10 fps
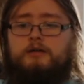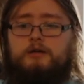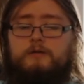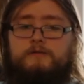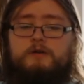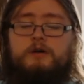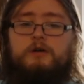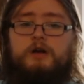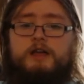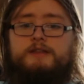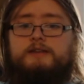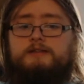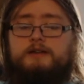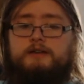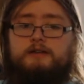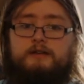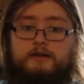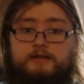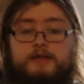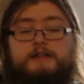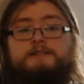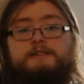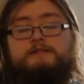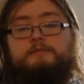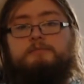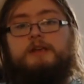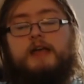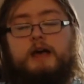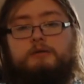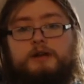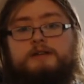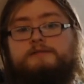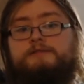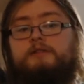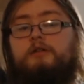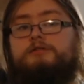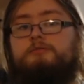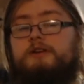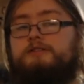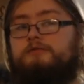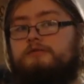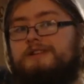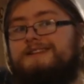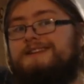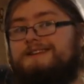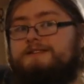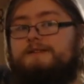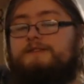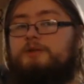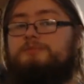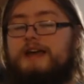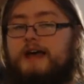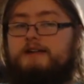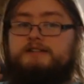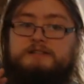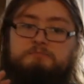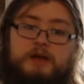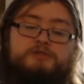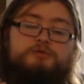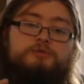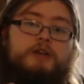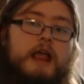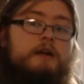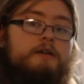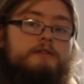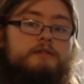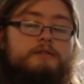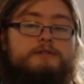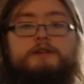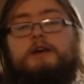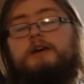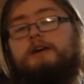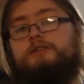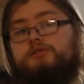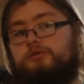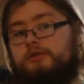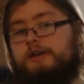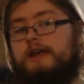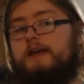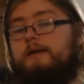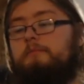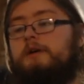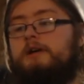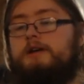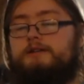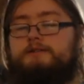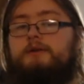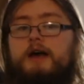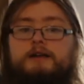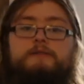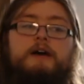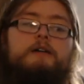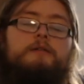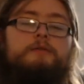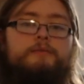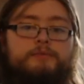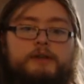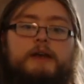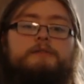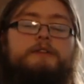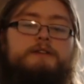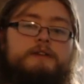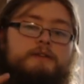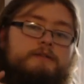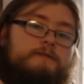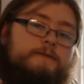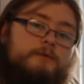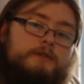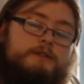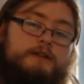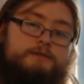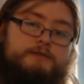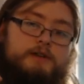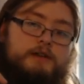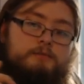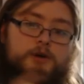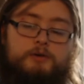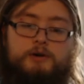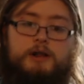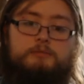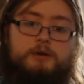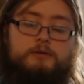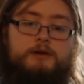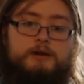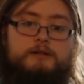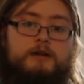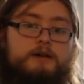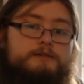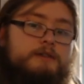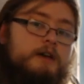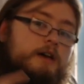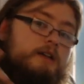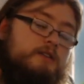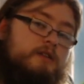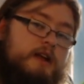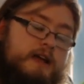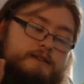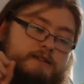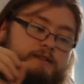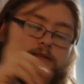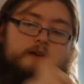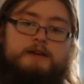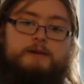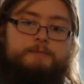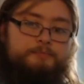overall, I think that that system being how it is also makes it really easy for them to add special characters to the game. So kind of how they did for the DLC in Mario Kart 8 and Mario Kart 8 Deluxe, you got access to, like,